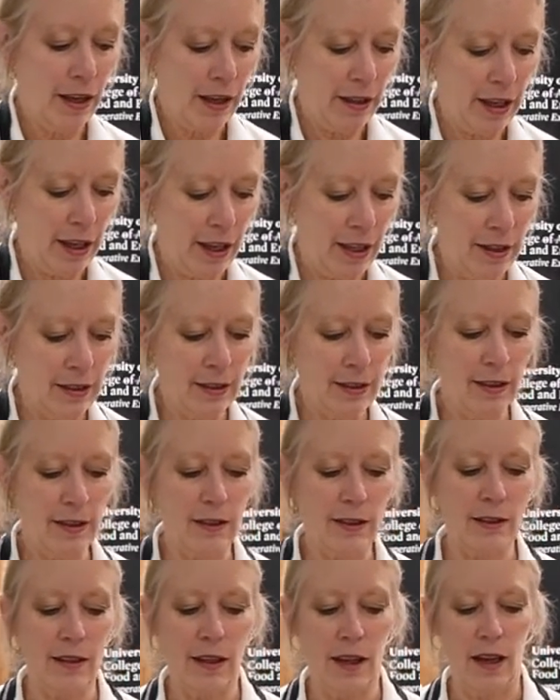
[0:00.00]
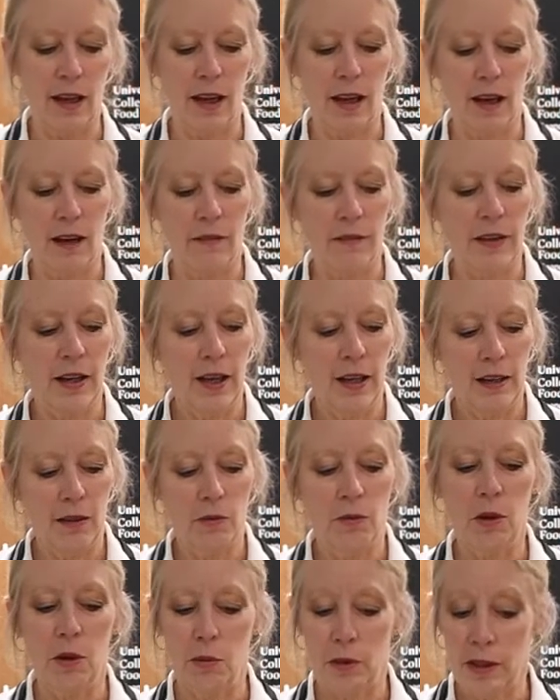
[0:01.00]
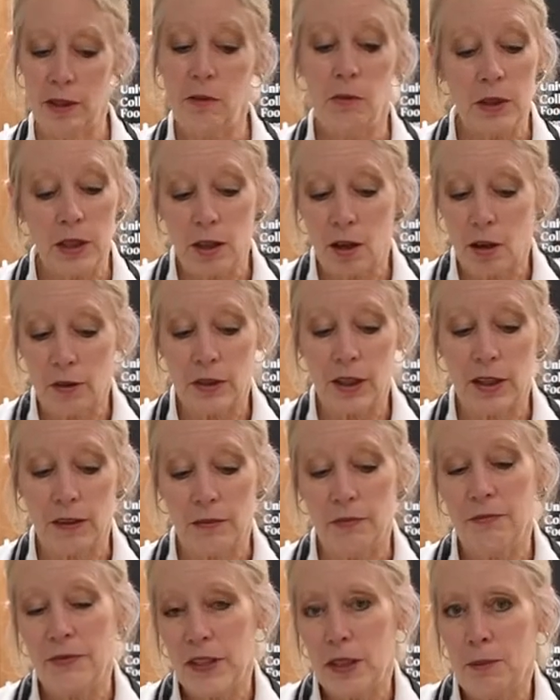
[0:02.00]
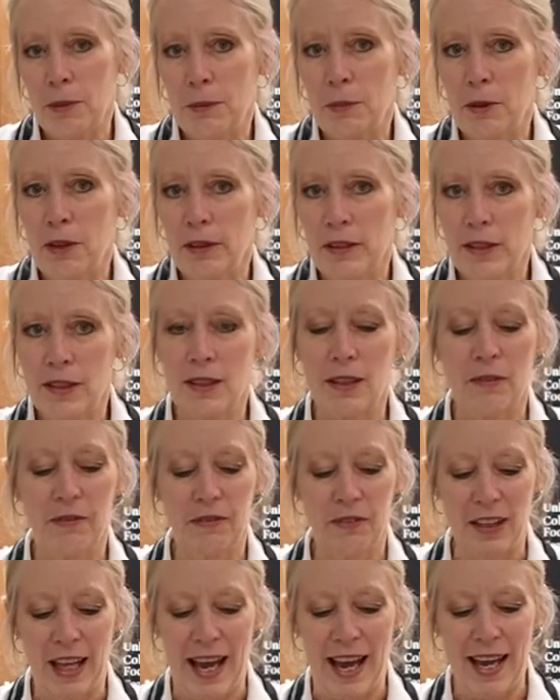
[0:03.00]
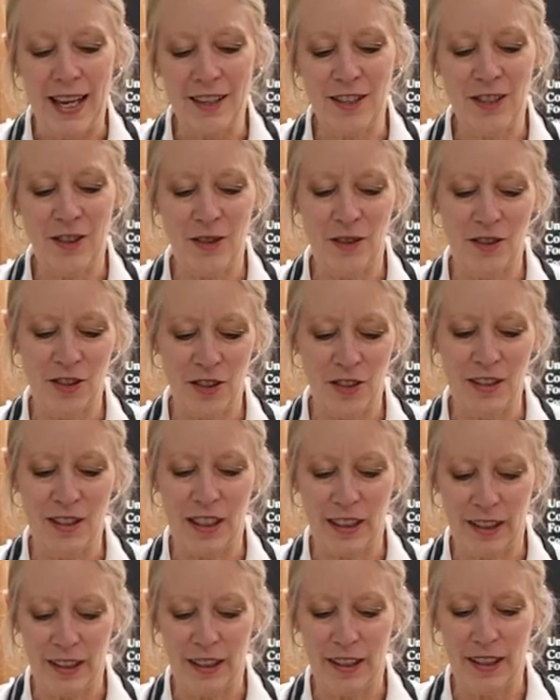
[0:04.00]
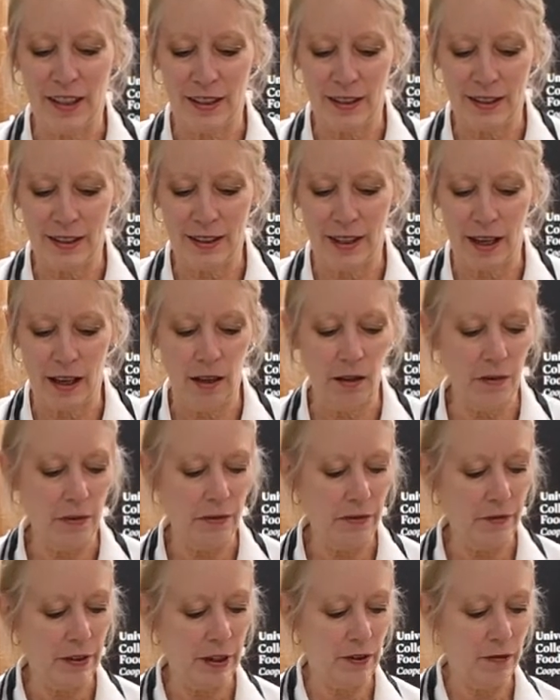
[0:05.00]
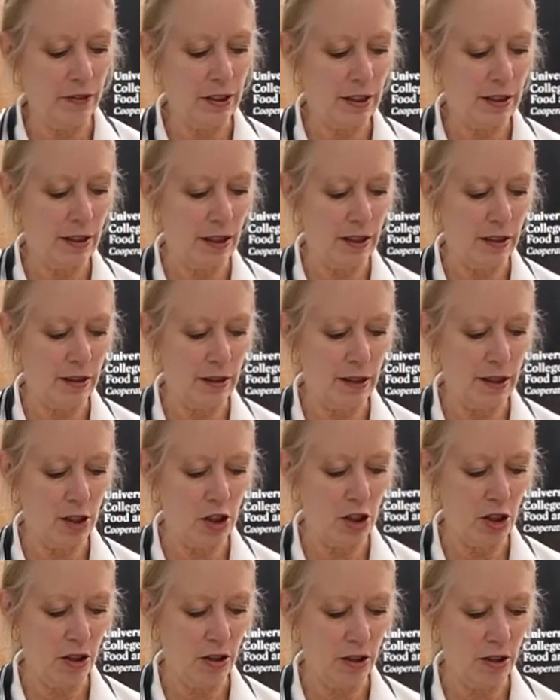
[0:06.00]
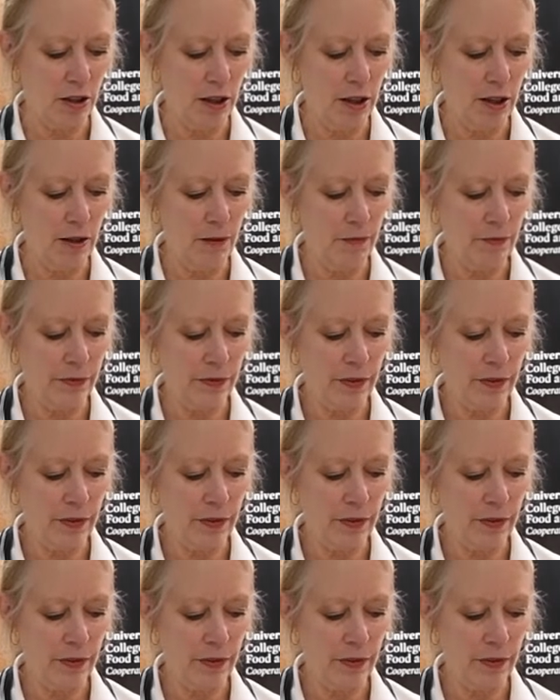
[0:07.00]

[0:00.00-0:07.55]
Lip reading: They consist of what we would call some people call this the flat, or just the lid itself that fits onto the jar.